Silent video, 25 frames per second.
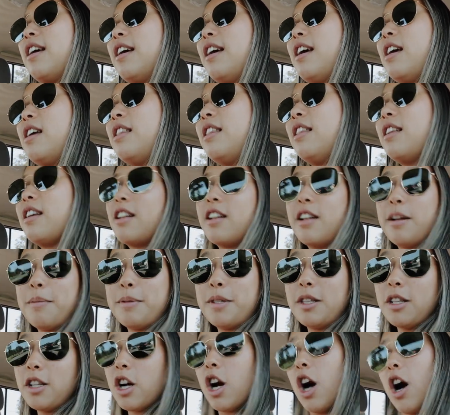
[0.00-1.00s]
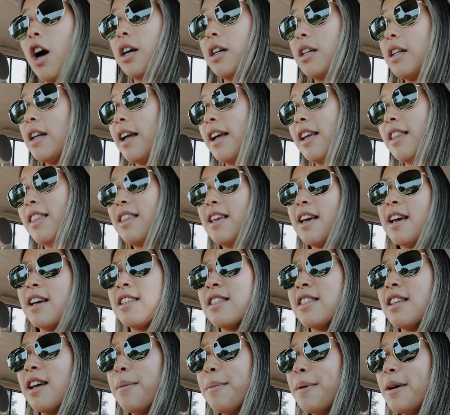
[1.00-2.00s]
in clips in the car like
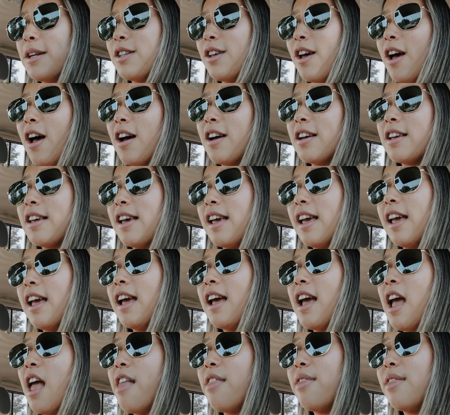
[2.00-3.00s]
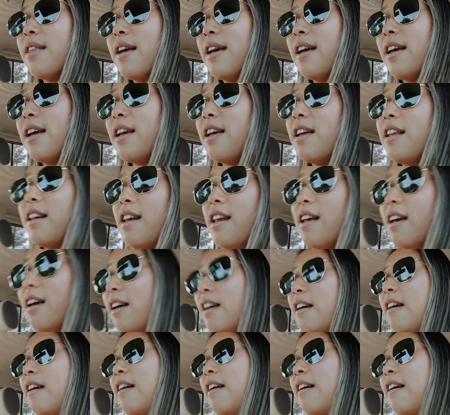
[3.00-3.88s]
this, I'll be talking, and then,